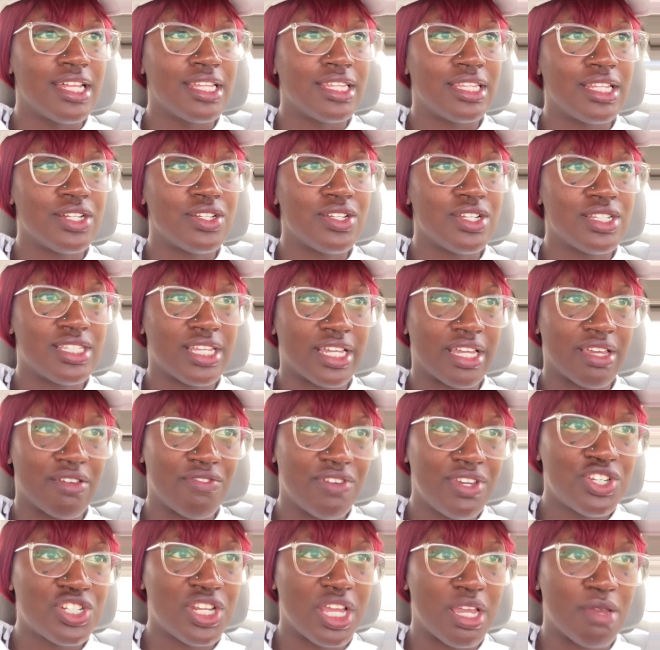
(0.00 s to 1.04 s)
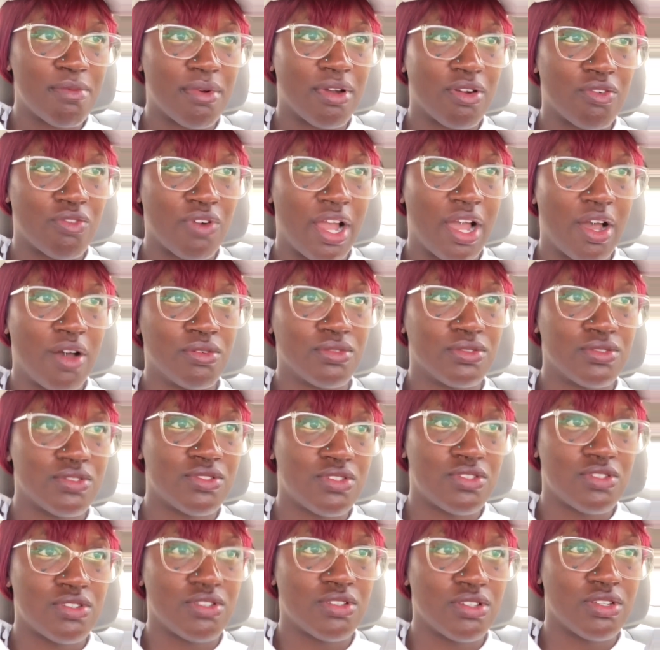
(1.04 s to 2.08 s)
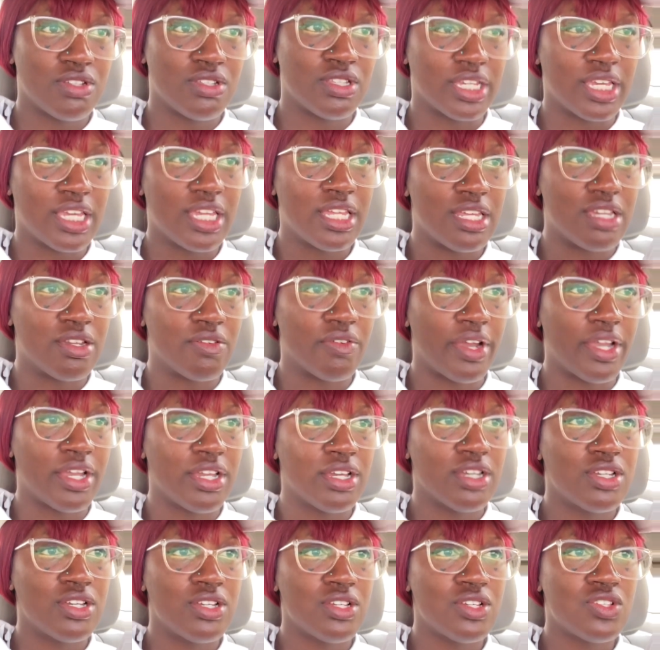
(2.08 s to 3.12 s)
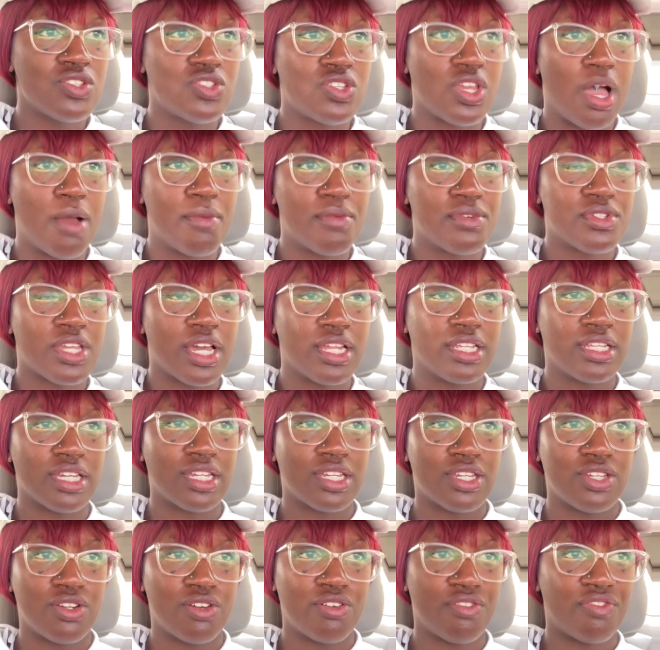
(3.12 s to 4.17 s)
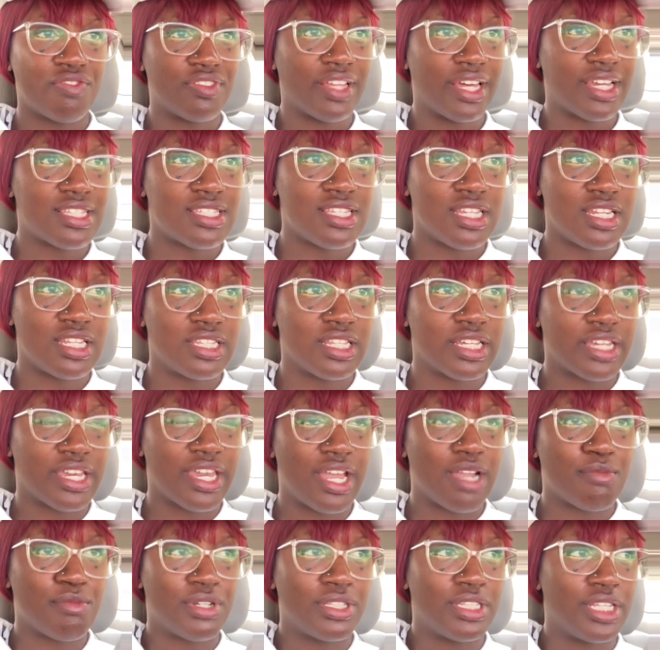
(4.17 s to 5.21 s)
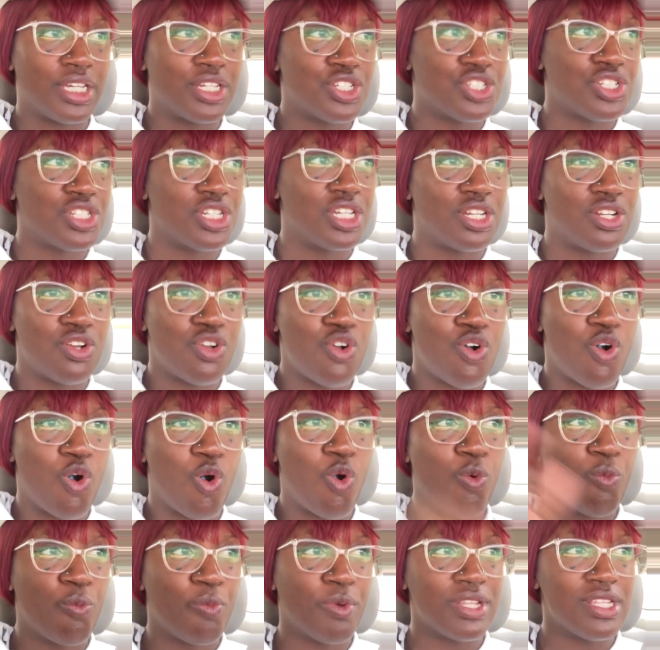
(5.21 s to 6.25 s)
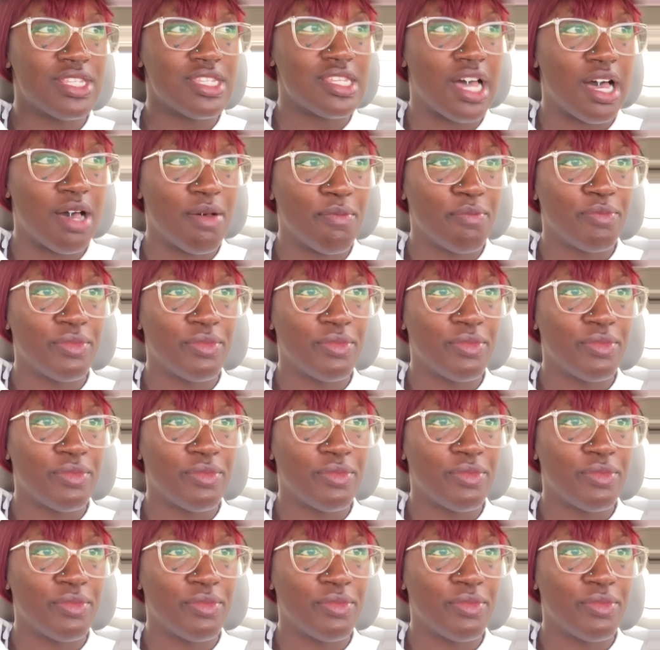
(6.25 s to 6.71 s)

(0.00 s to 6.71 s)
It's like a V-shape around the kitty, right? So I'm just kind of like, you know, flexing in the camera, that shit opens up.